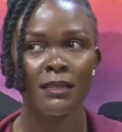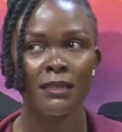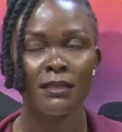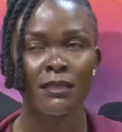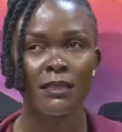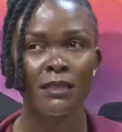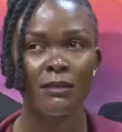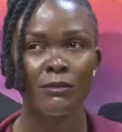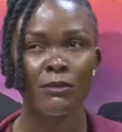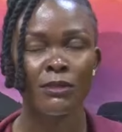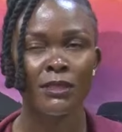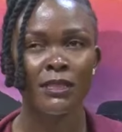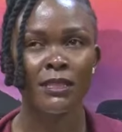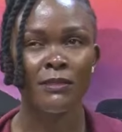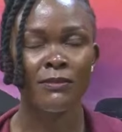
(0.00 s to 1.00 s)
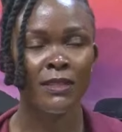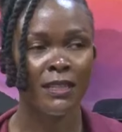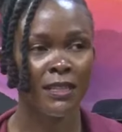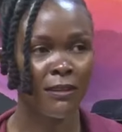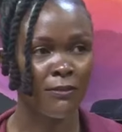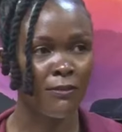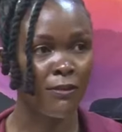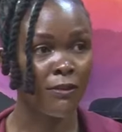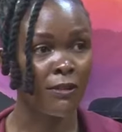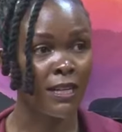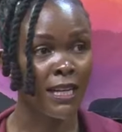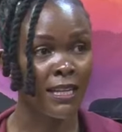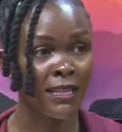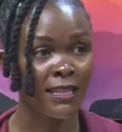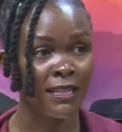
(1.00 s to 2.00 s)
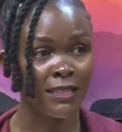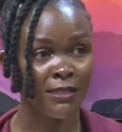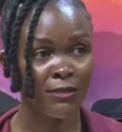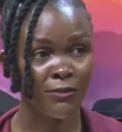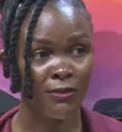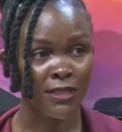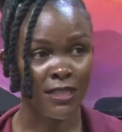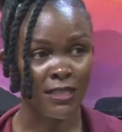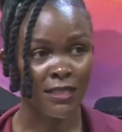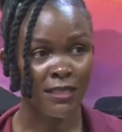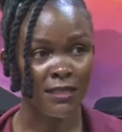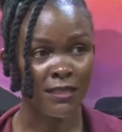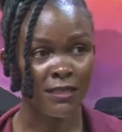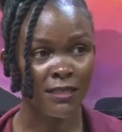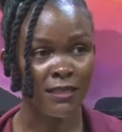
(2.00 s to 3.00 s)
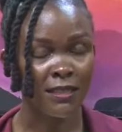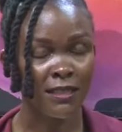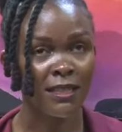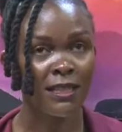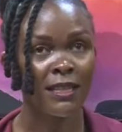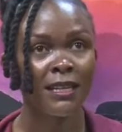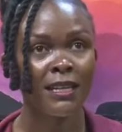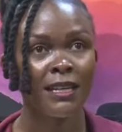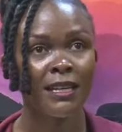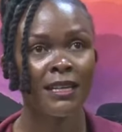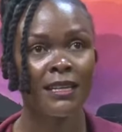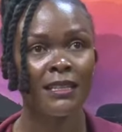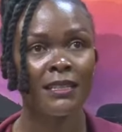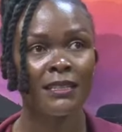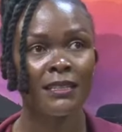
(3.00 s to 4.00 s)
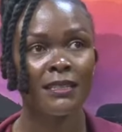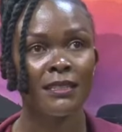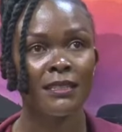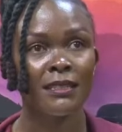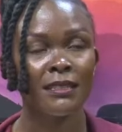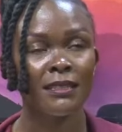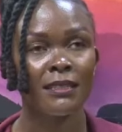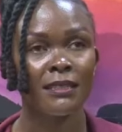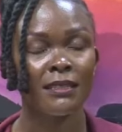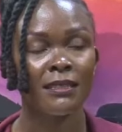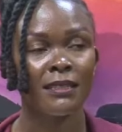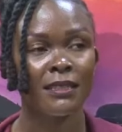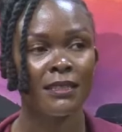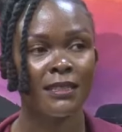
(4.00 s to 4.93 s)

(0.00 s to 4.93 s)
she was gifted a phone at the age of 10. And she